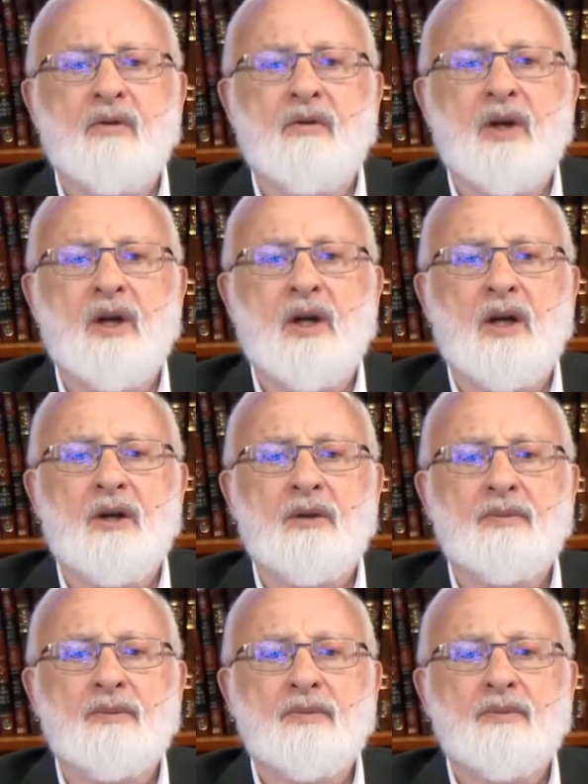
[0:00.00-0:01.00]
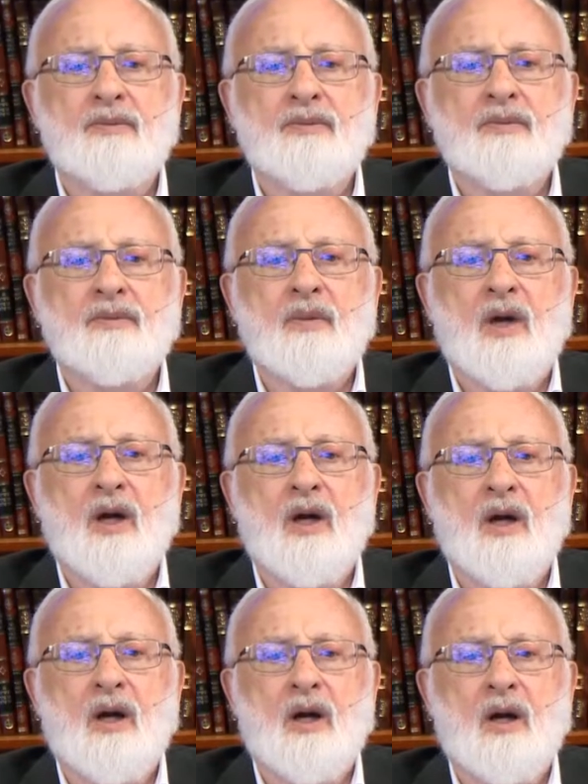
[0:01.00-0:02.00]
becomes a little bit more
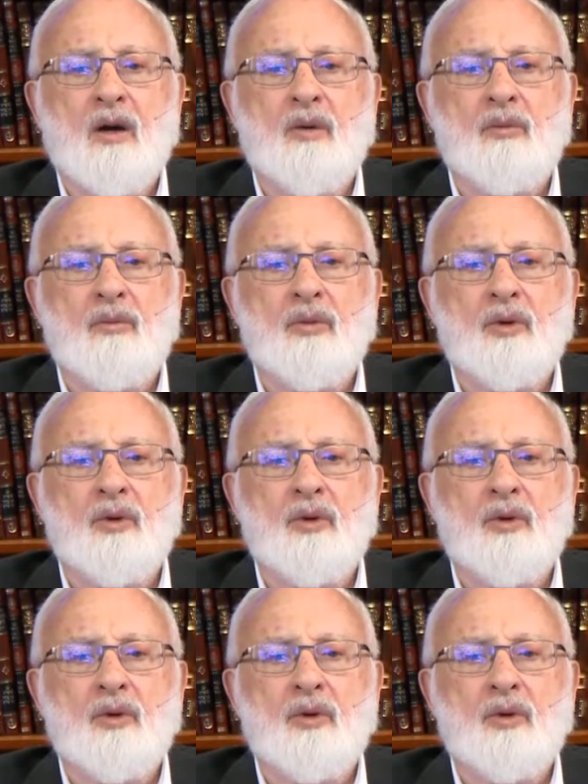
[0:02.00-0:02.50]
important for me.